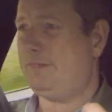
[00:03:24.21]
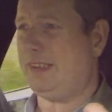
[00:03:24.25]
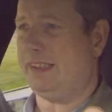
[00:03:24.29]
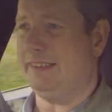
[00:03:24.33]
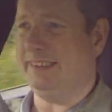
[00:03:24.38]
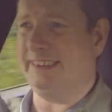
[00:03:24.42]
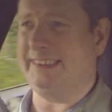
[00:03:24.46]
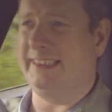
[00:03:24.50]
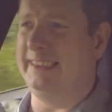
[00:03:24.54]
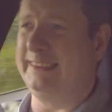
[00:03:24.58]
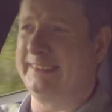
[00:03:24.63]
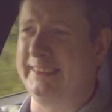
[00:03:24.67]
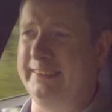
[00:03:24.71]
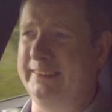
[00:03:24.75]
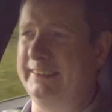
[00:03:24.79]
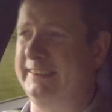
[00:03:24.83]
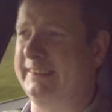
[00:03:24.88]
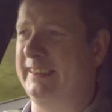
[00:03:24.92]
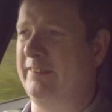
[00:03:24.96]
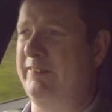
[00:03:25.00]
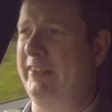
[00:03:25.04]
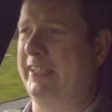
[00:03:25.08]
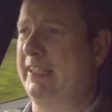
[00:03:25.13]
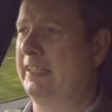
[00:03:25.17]
The seats in the
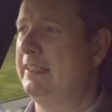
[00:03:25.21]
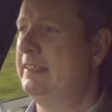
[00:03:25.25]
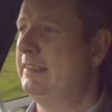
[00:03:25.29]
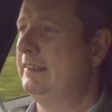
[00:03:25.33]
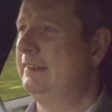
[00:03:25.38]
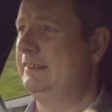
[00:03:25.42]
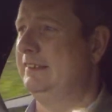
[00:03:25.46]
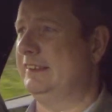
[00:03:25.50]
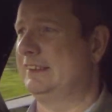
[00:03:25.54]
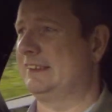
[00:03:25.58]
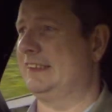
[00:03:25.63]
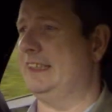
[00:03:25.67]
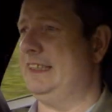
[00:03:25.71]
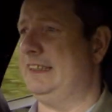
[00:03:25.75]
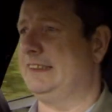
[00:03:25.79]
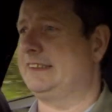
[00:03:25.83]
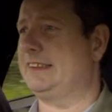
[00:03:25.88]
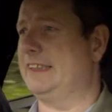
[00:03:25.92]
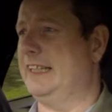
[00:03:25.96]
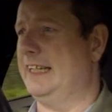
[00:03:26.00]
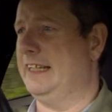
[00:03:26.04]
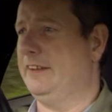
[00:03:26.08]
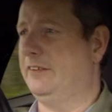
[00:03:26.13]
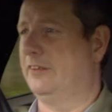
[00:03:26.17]
Civic, the
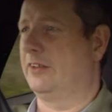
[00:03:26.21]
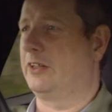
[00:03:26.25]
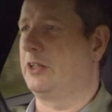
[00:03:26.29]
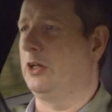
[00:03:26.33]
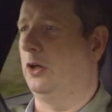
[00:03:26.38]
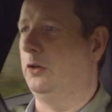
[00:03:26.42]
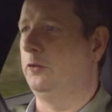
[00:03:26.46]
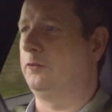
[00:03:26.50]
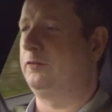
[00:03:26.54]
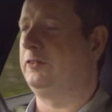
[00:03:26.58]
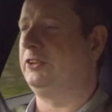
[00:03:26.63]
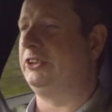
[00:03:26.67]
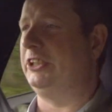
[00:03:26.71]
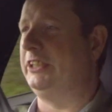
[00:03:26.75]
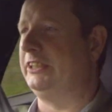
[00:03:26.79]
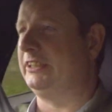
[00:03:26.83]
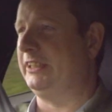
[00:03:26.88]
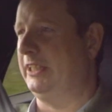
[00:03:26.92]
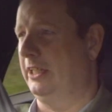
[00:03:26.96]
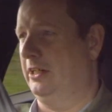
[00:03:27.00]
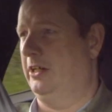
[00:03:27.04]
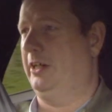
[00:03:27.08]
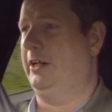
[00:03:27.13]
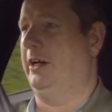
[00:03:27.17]
seats in the Golf
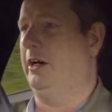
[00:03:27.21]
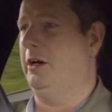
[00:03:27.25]
GTI